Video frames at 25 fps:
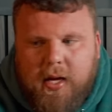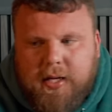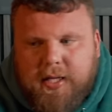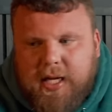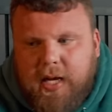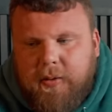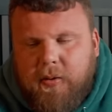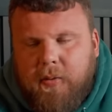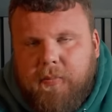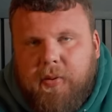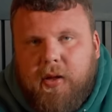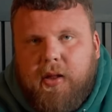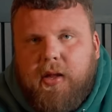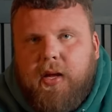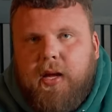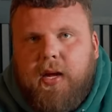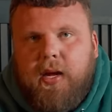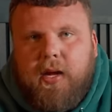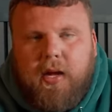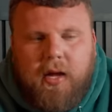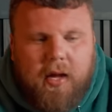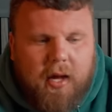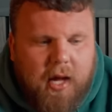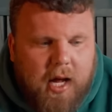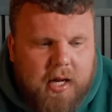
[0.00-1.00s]

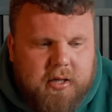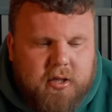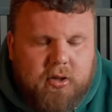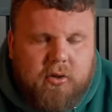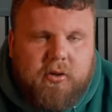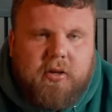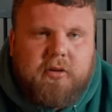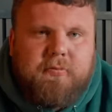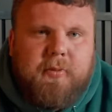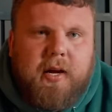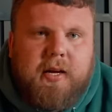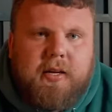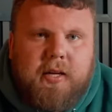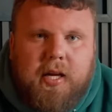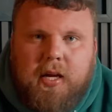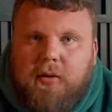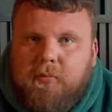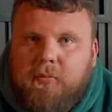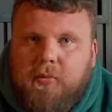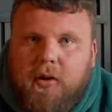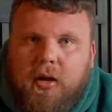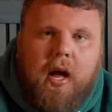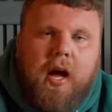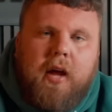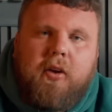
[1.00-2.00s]
capability, and so does my
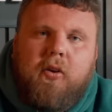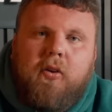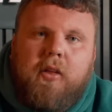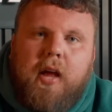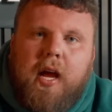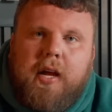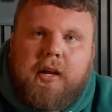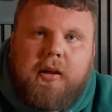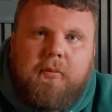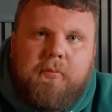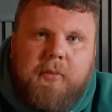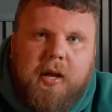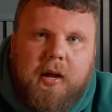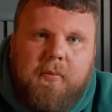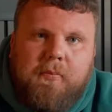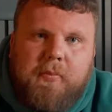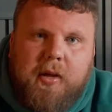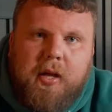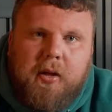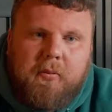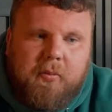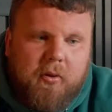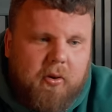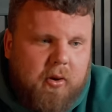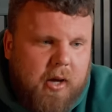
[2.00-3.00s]
team, I know that I can be
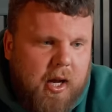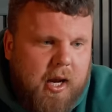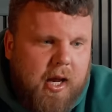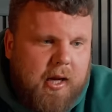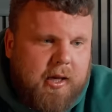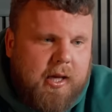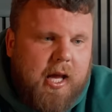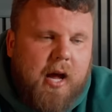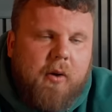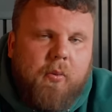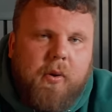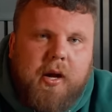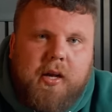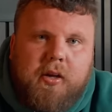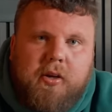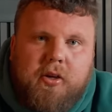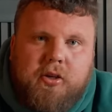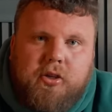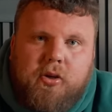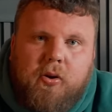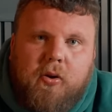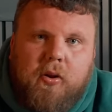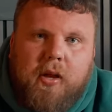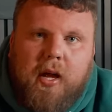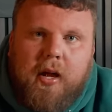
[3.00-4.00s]
unbeatable. And I can't wait to
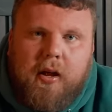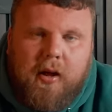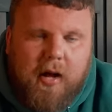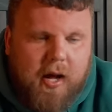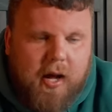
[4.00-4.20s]
show that